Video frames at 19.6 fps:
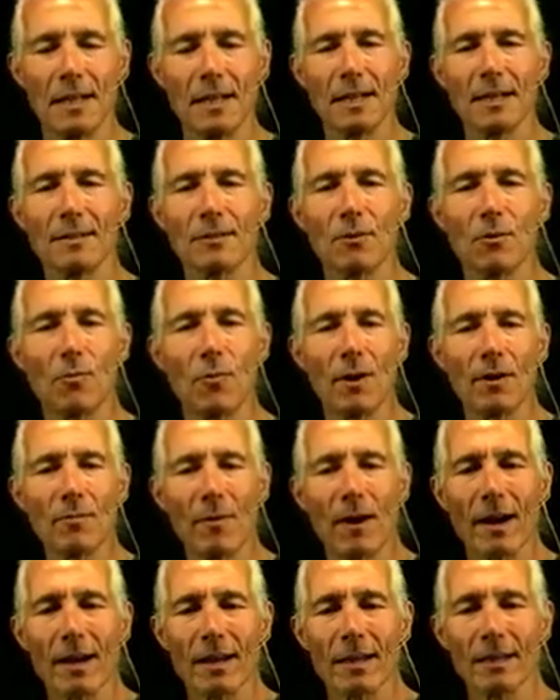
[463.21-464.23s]
And so one
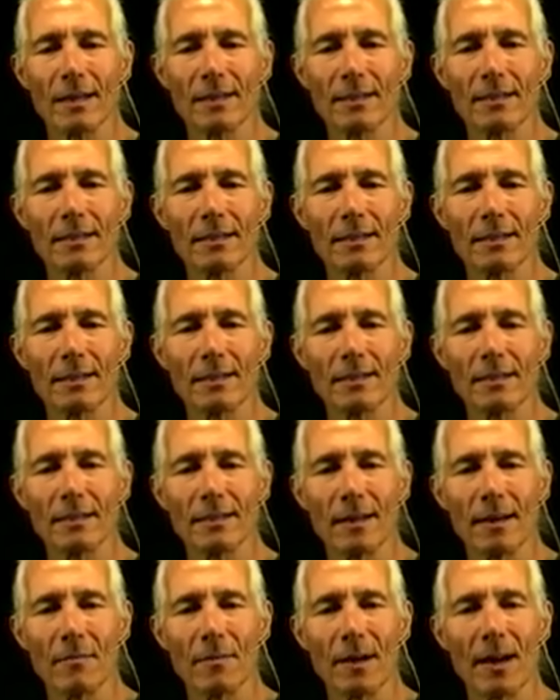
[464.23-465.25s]
way is,
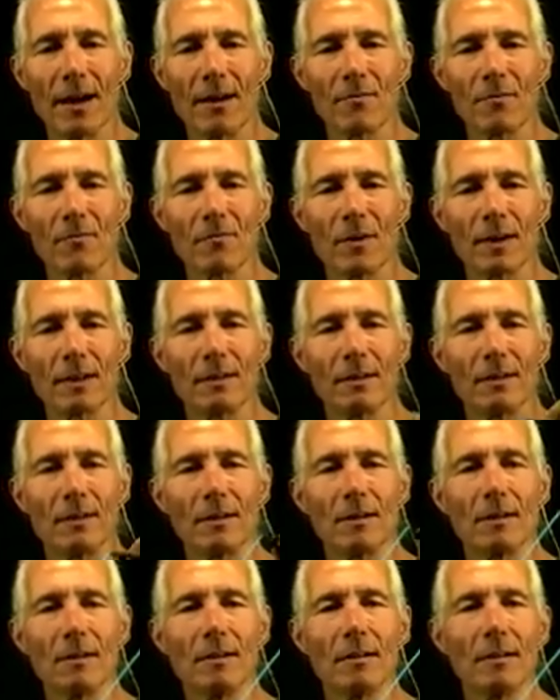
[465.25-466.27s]
say we have a
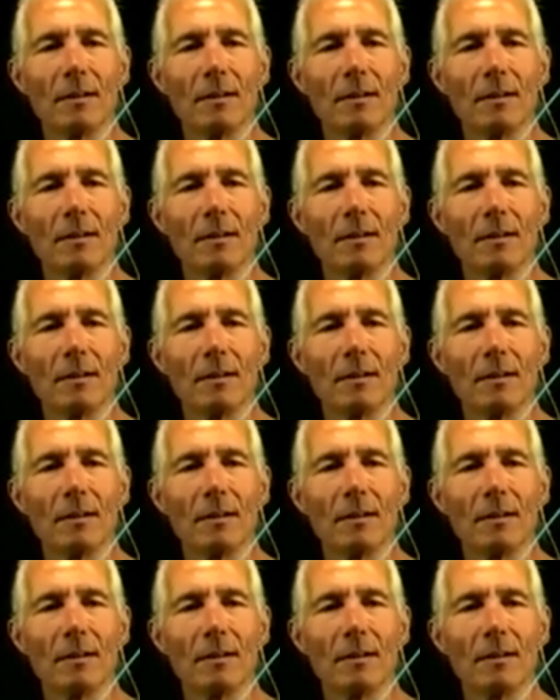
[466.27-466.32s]
vector,